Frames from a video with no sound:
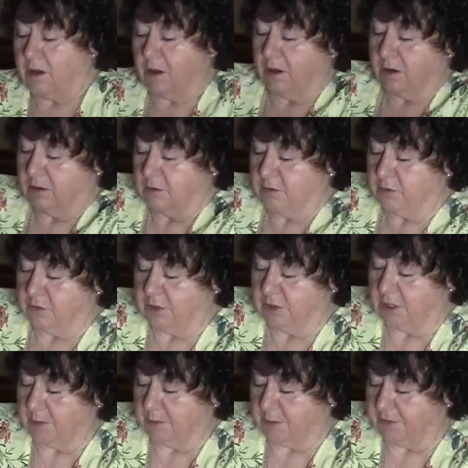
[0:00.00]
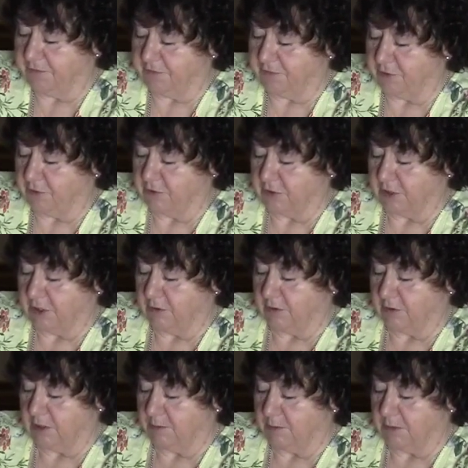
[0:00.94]
I could go a little bit further now,
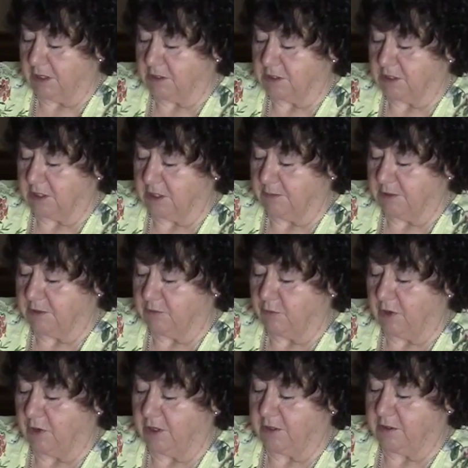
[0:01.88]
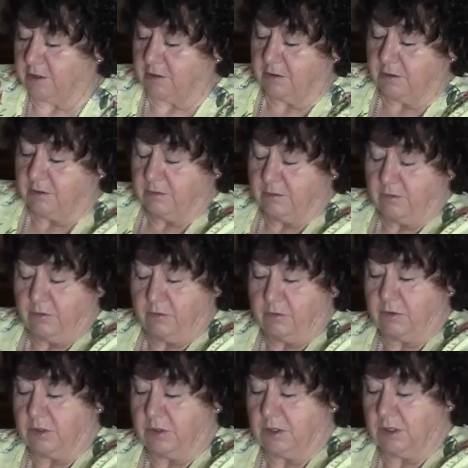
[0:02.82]
it'll make it a little bit wider.
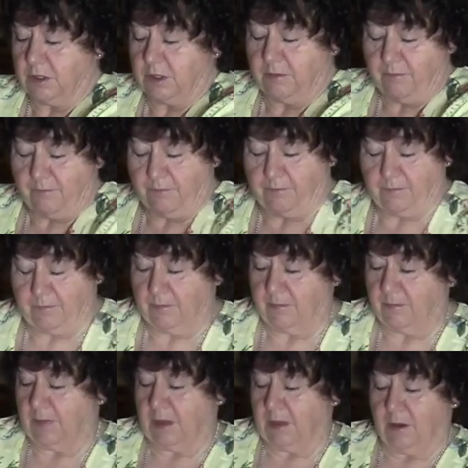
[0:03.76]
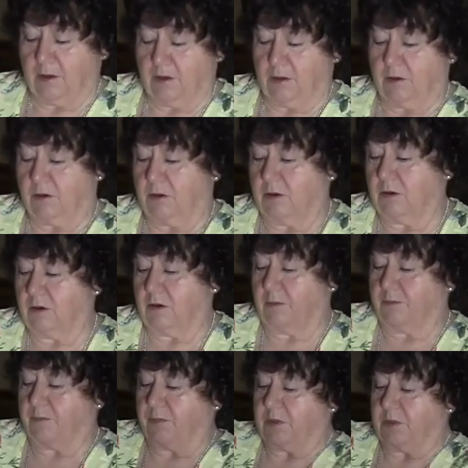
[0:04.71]
Okay,
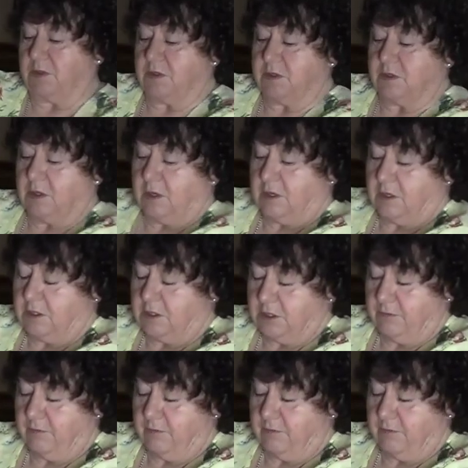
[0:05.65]
up the side.